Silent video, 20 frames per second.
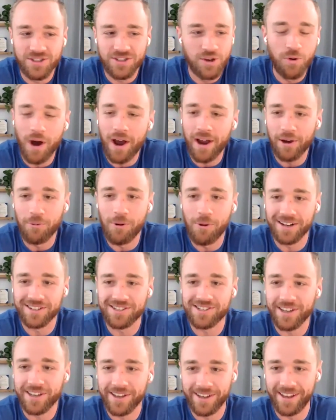do
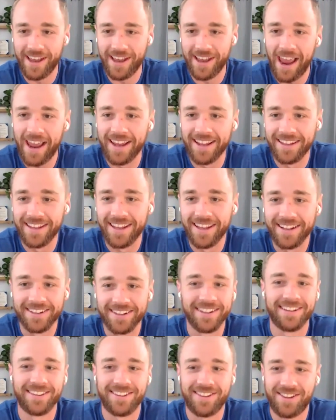ayahuasca, and
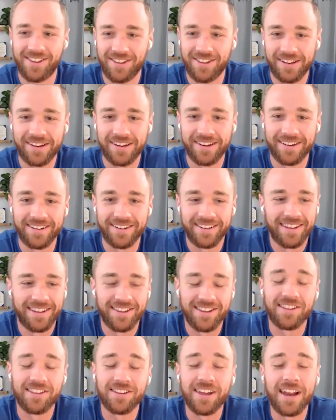then
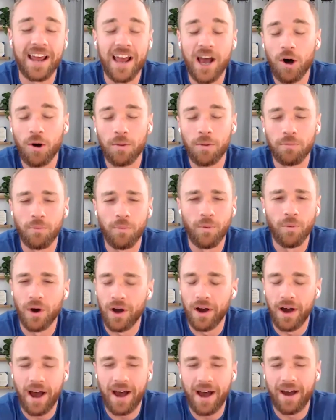this is going to help.
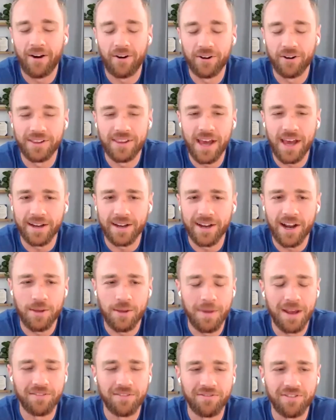How did that kind
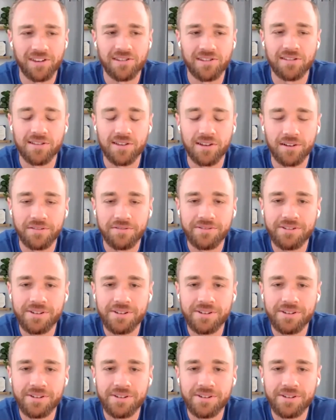of manifest itself?